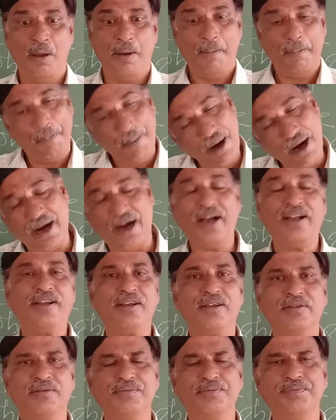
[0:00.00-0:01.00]

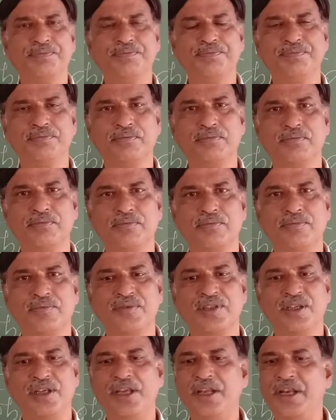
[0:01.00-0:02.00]

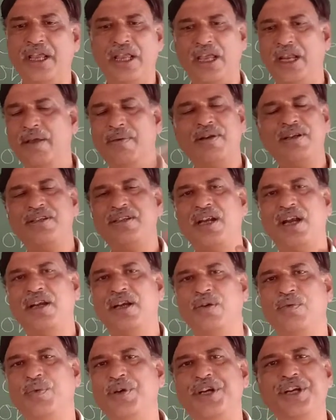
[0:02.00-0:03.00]
But in 11th
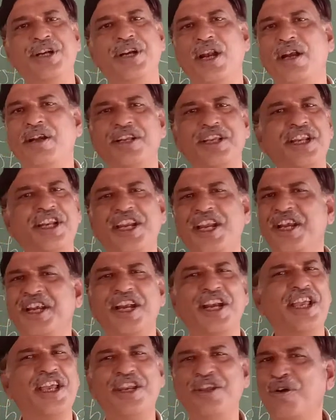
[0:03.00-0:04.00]
standard we didn't
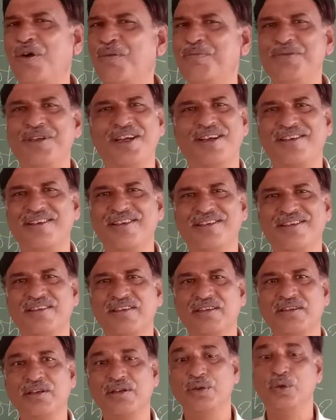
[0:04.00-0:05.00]
create any object.
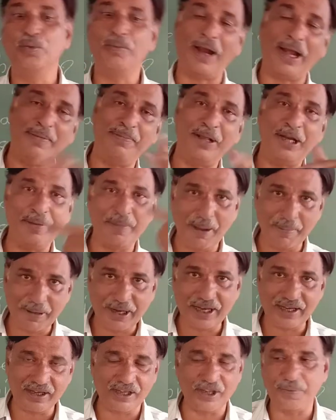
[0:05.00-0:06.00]
You might be
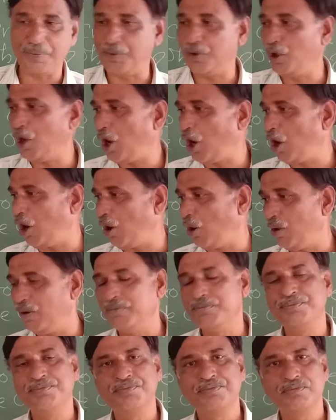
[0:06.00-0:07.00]
remembering if you
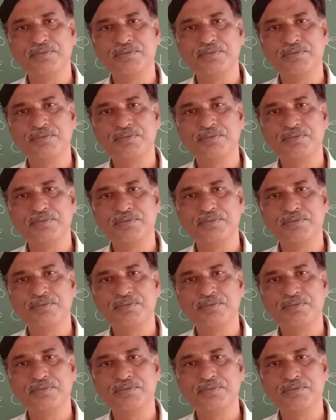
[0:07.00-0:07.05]
have